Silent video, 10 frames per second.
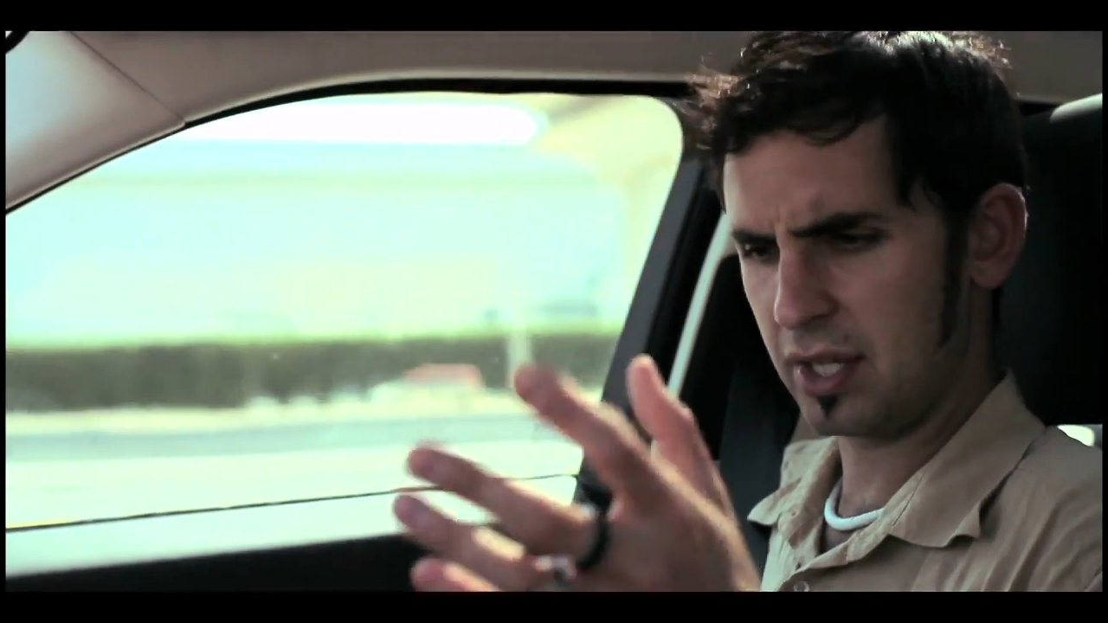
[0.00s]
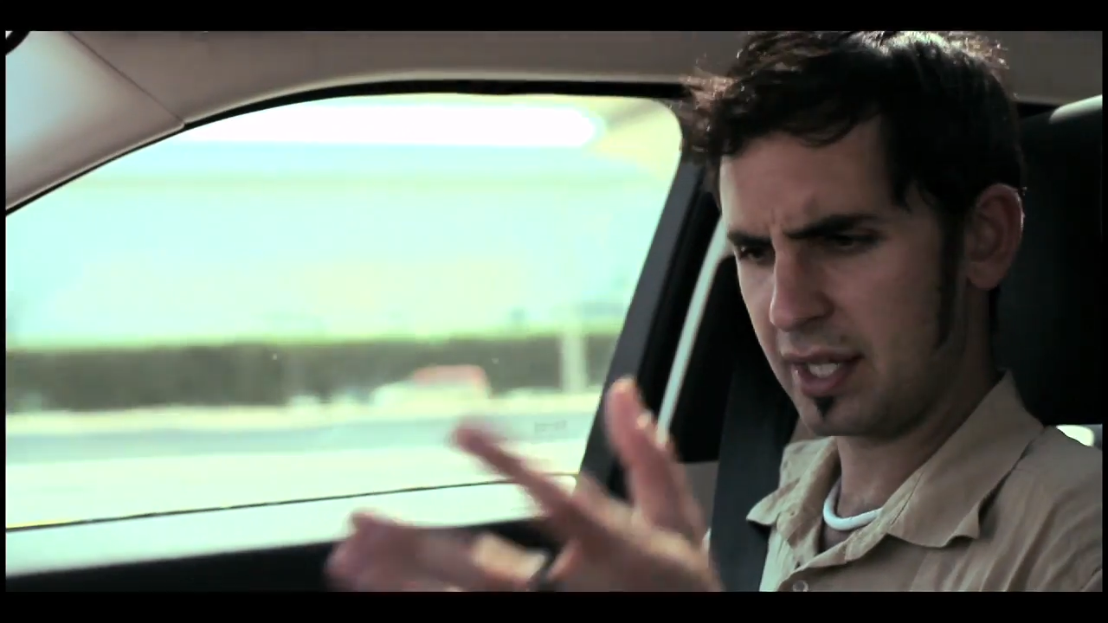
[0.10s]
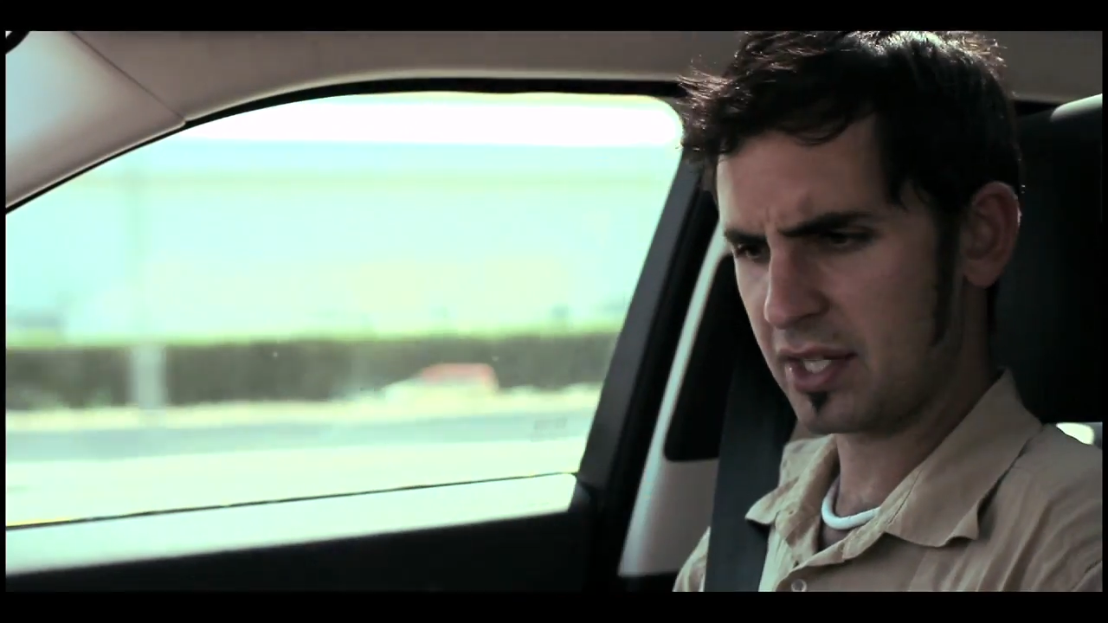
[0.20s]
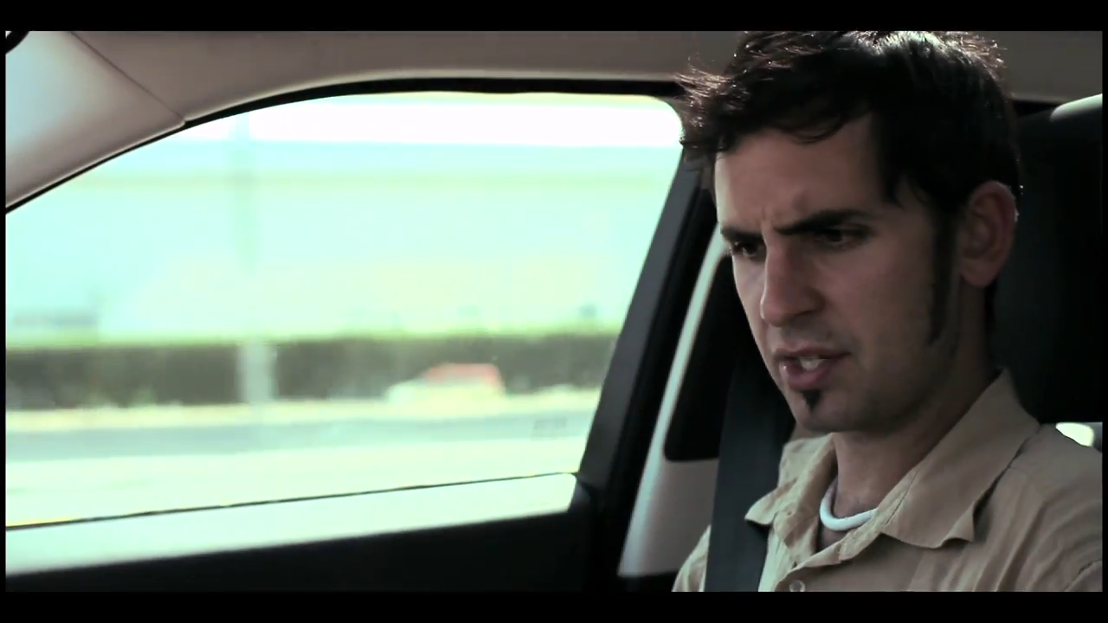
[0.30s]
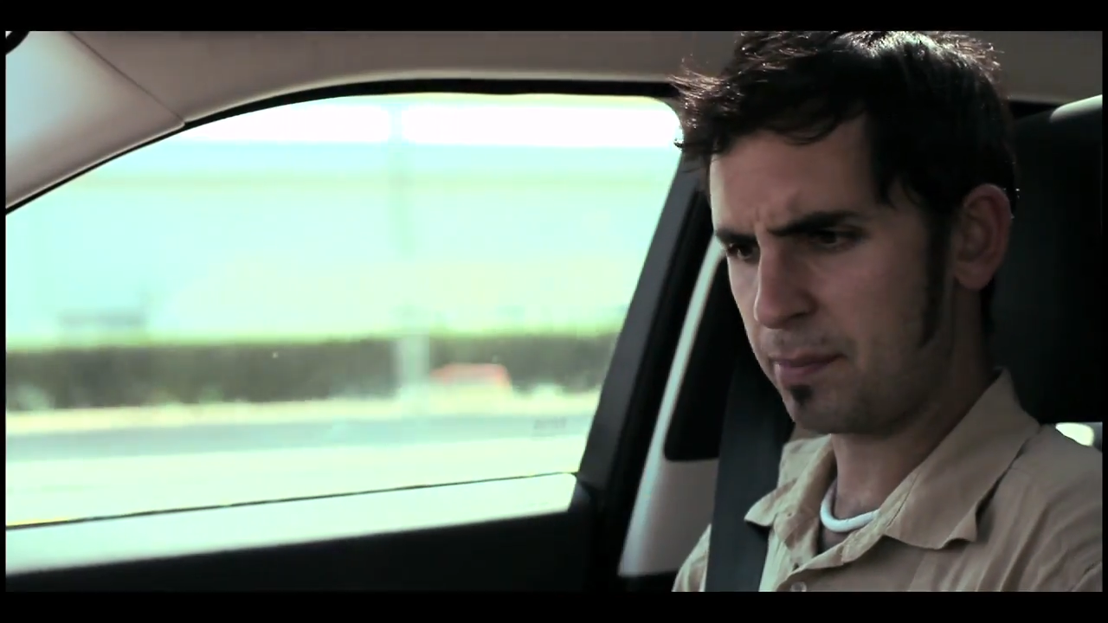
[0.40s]

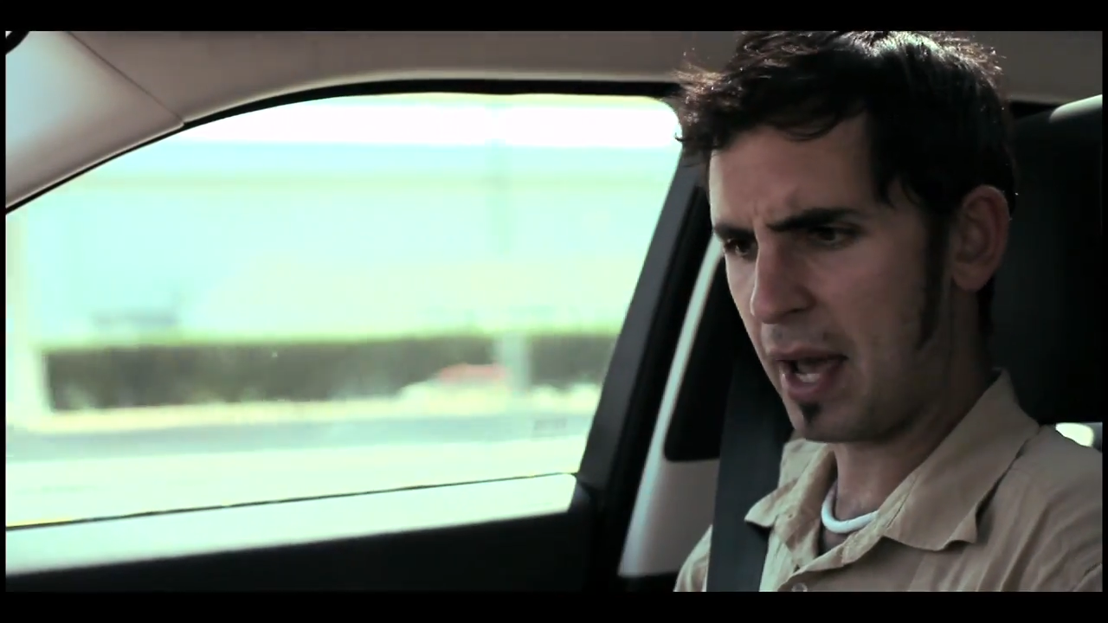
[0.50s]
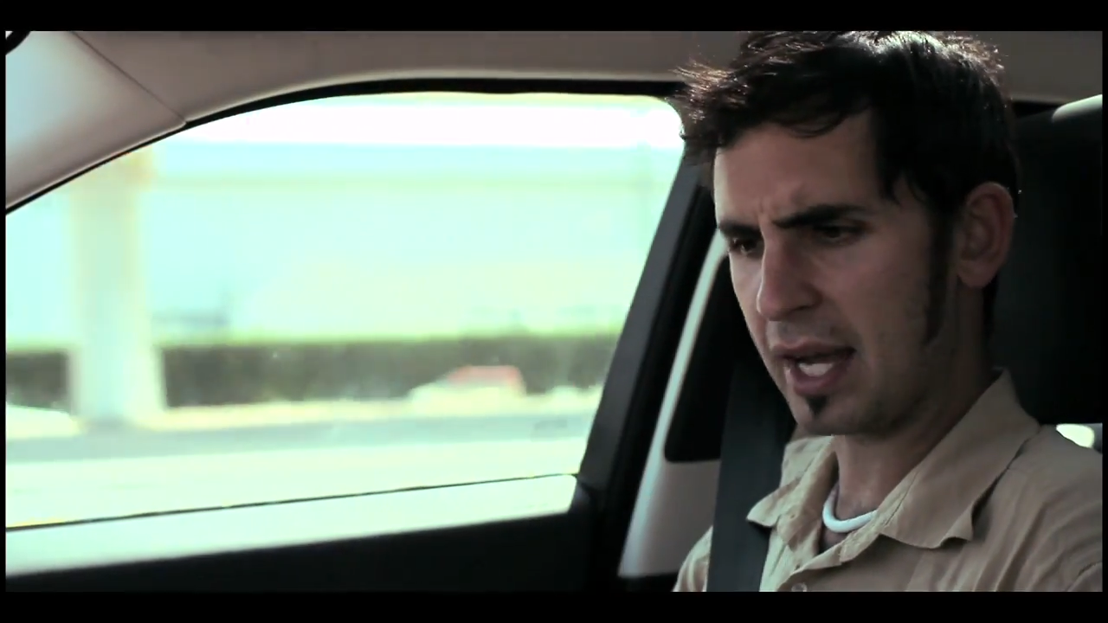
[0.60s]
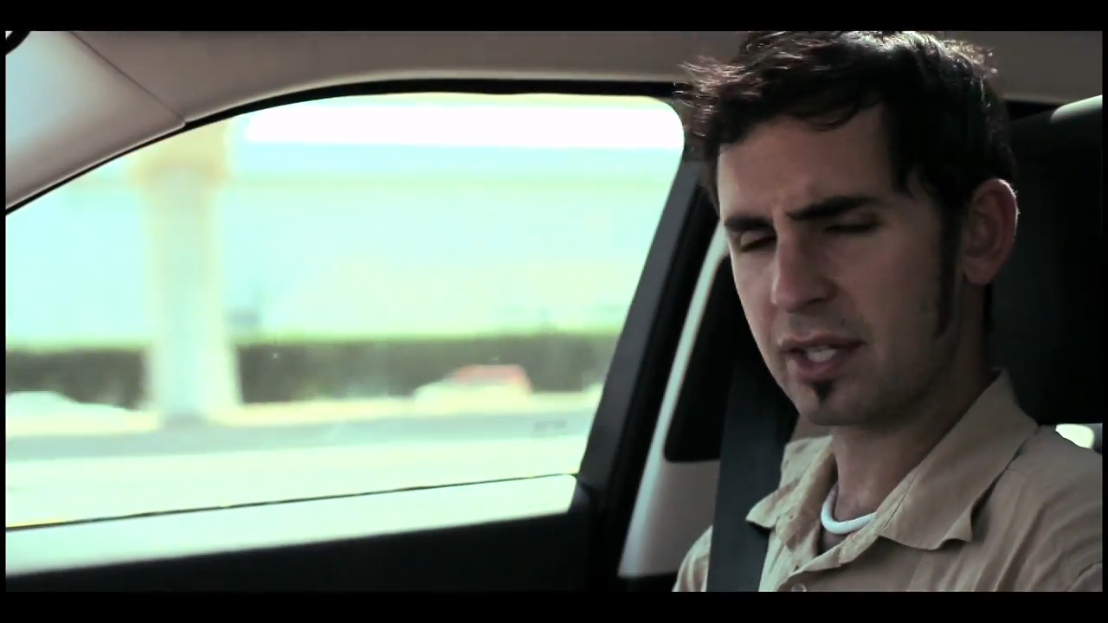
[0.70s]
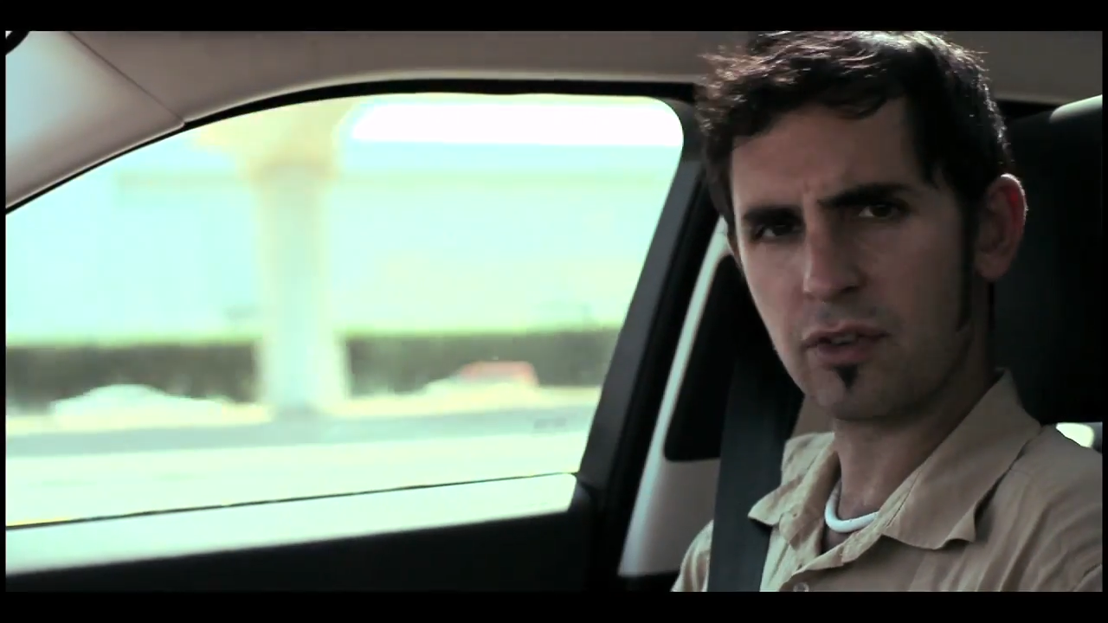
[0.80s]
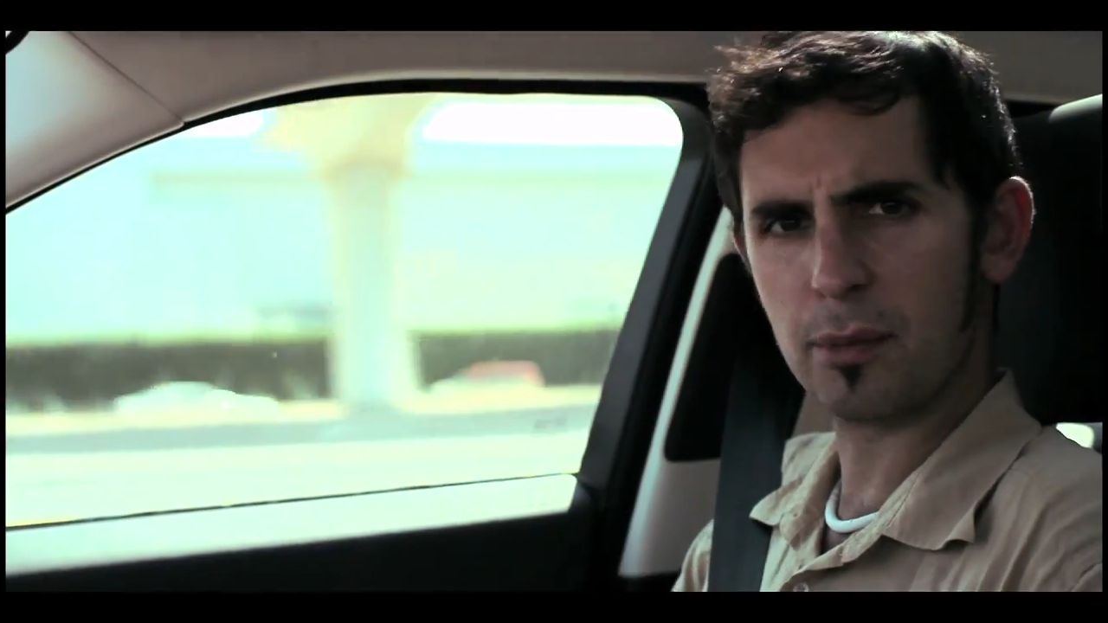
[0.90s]

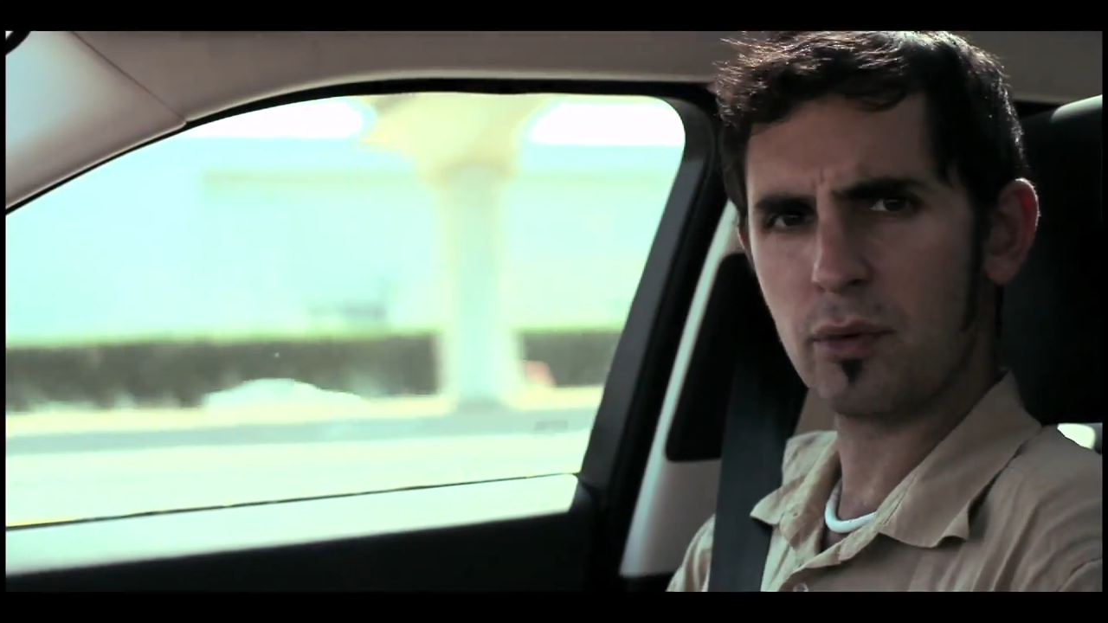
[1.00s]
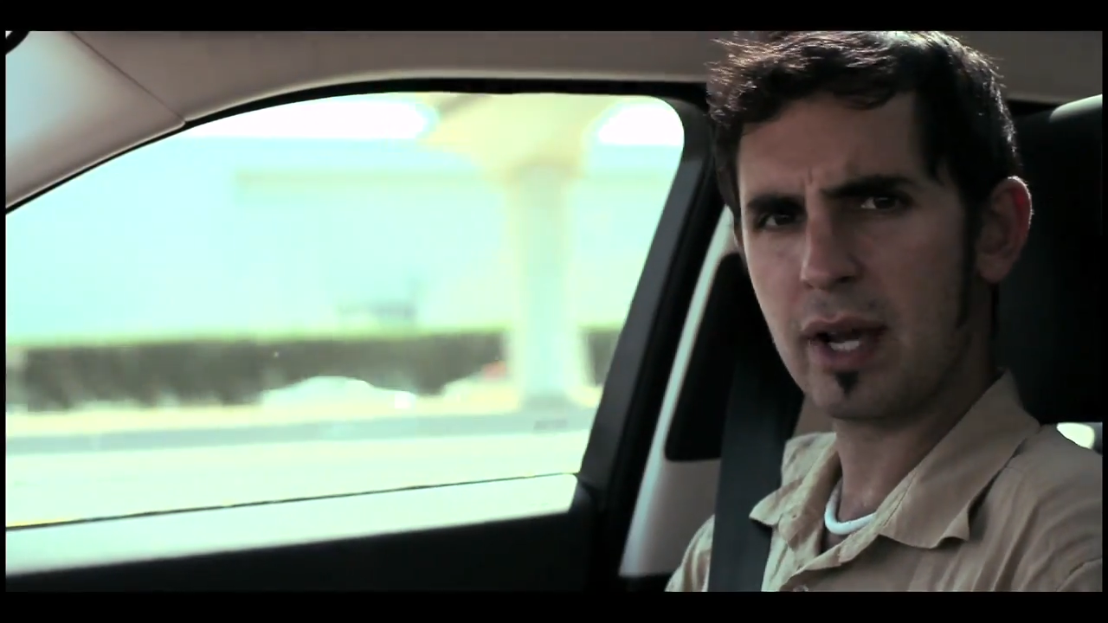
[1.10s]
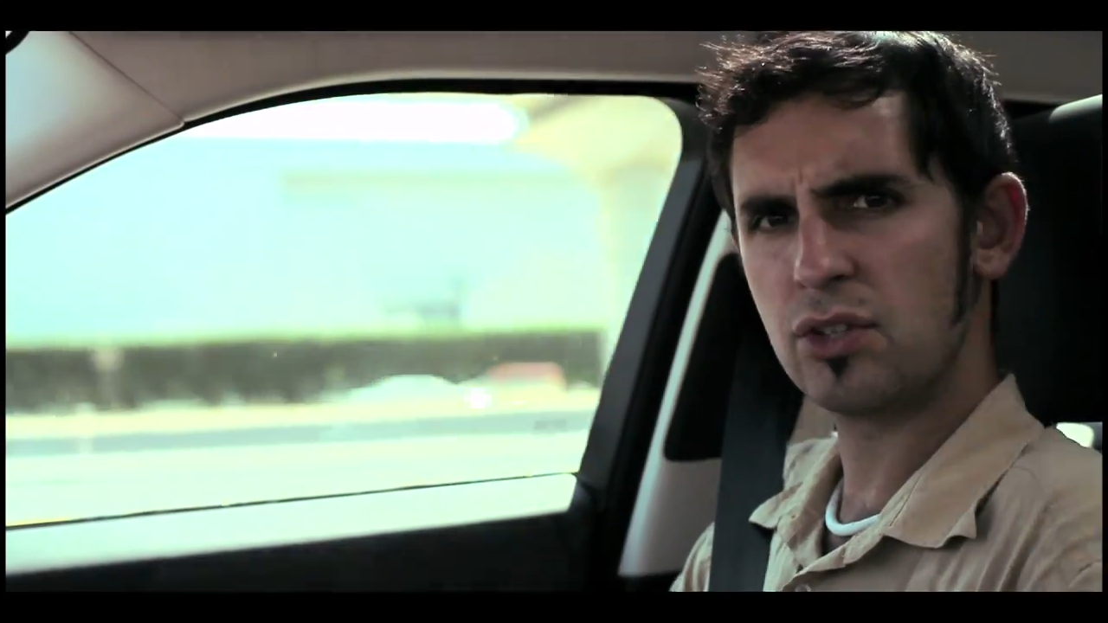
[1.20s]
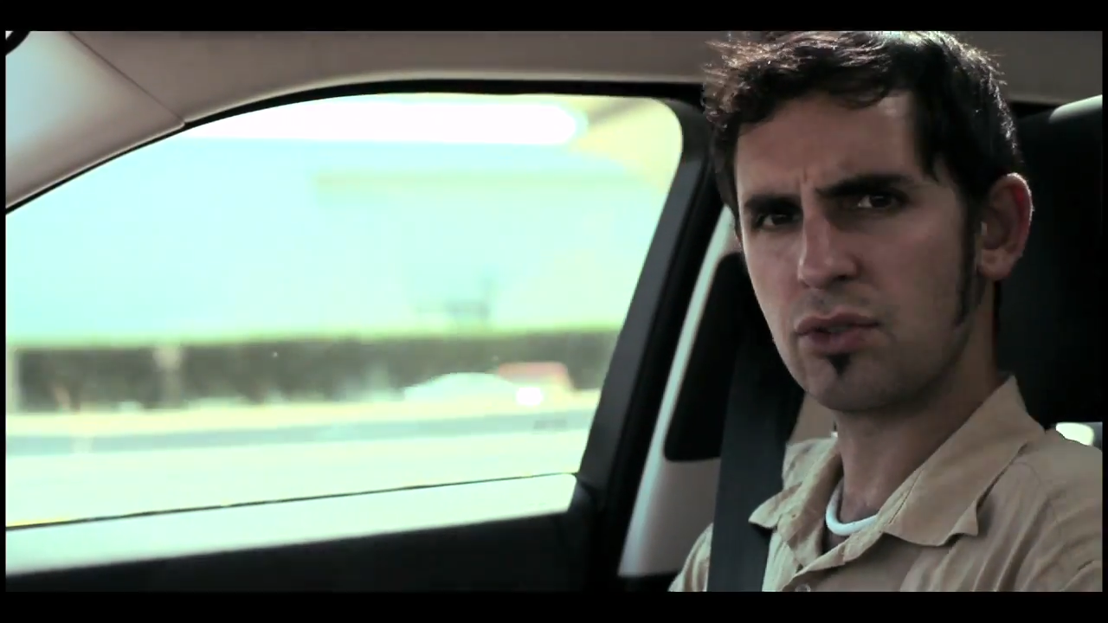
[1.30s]
expect from a Range